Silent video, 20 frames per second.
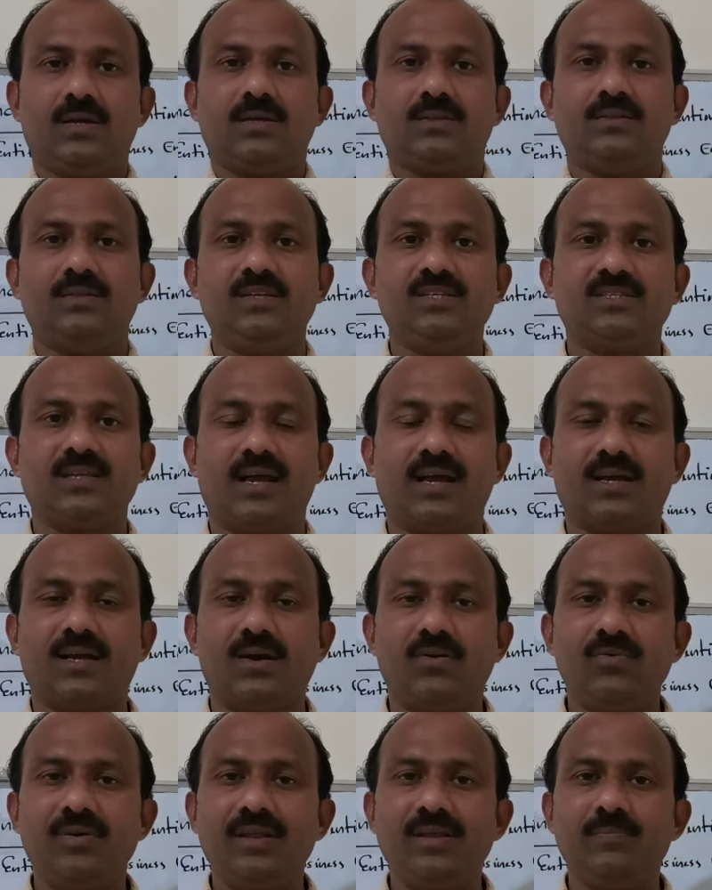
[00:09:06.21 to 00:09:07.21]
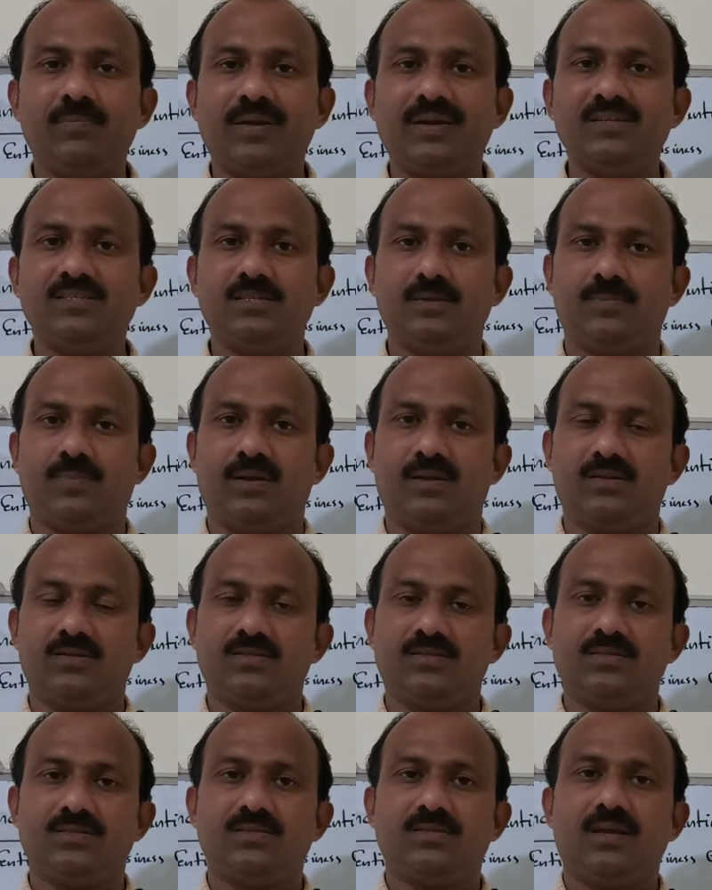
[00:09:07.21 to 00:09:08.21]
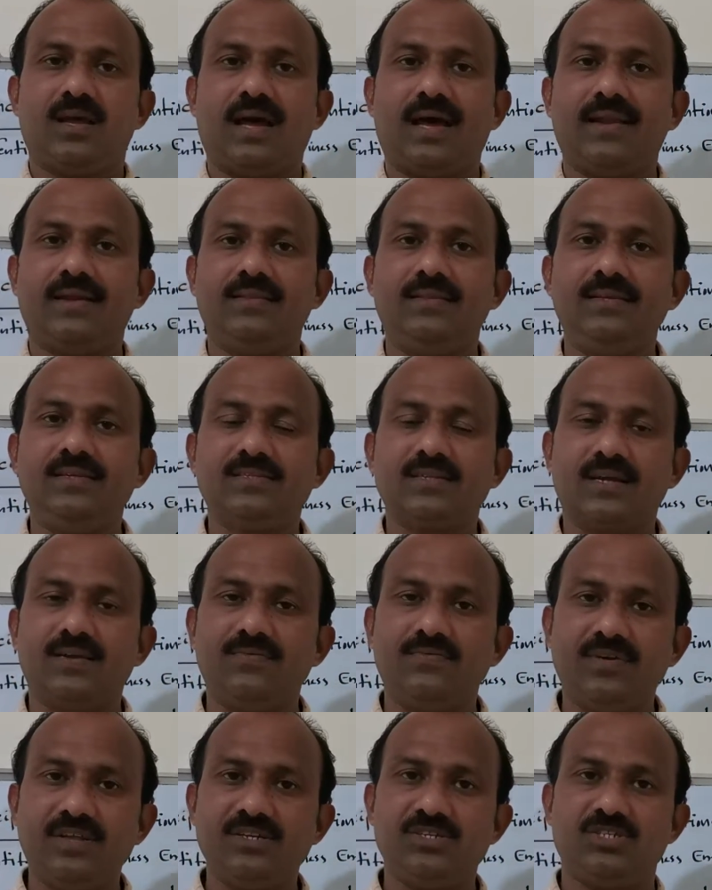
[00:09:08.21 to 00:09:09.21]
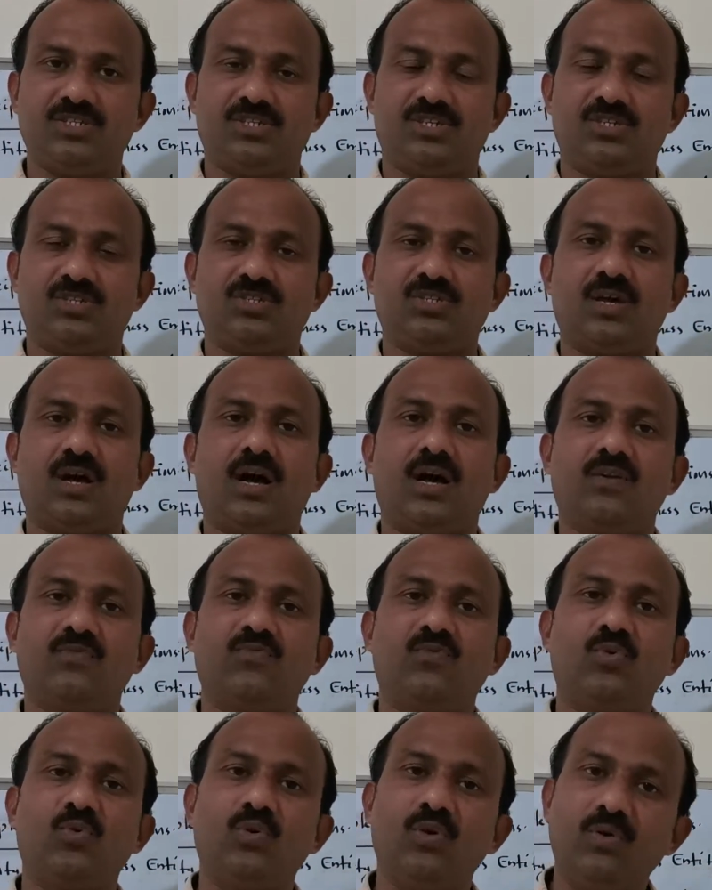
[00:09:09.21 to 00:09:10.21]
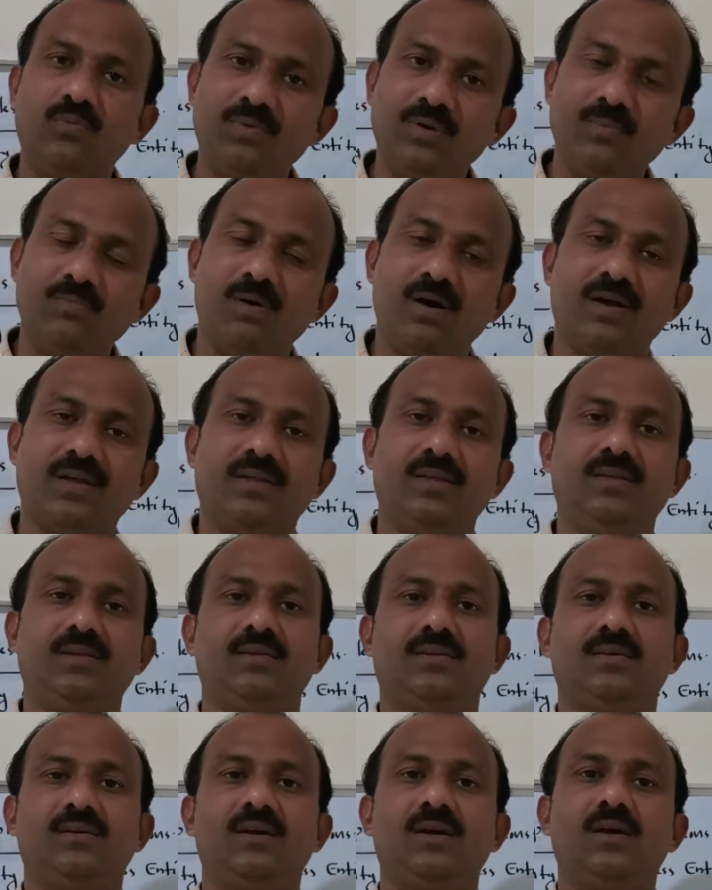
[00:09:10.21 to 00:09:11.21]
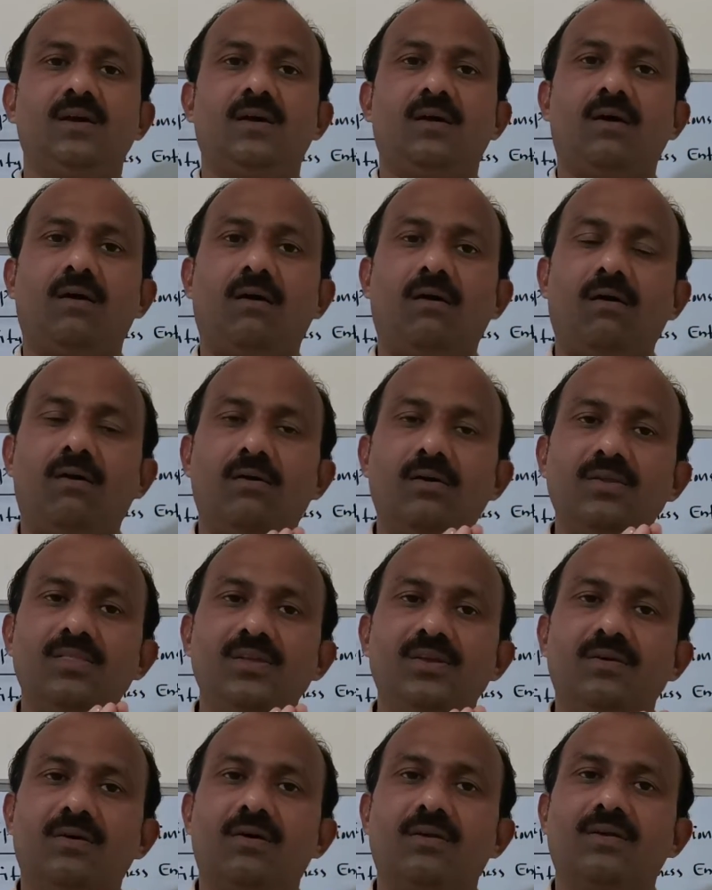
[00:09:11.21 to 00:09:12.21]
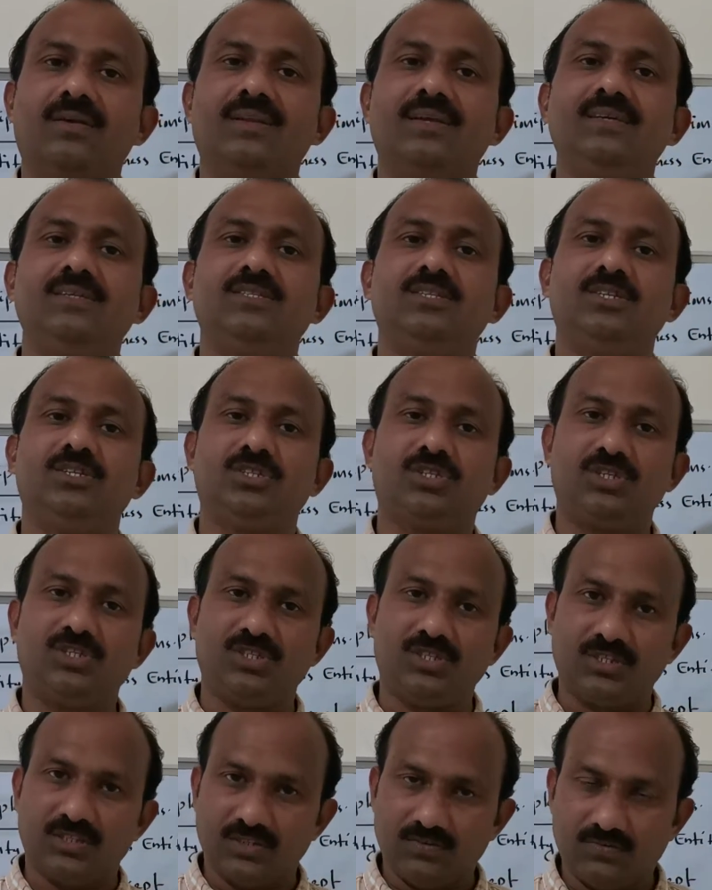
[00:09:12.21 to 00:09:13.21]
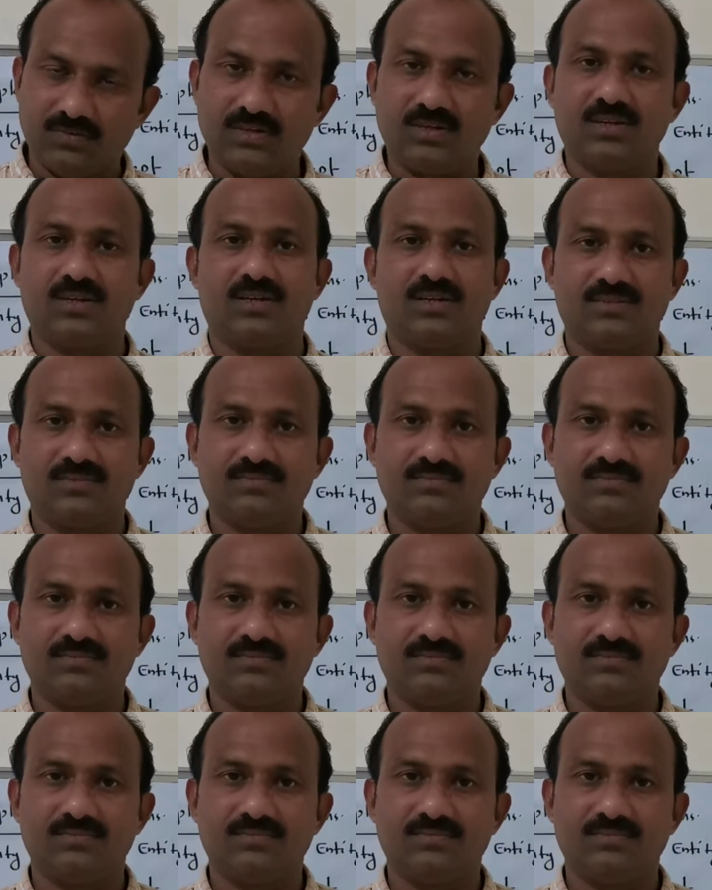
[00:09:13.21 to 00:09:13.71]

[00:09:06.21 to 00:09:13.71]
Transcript: These accounting principles and these conventions are followed by all the organizations in the world.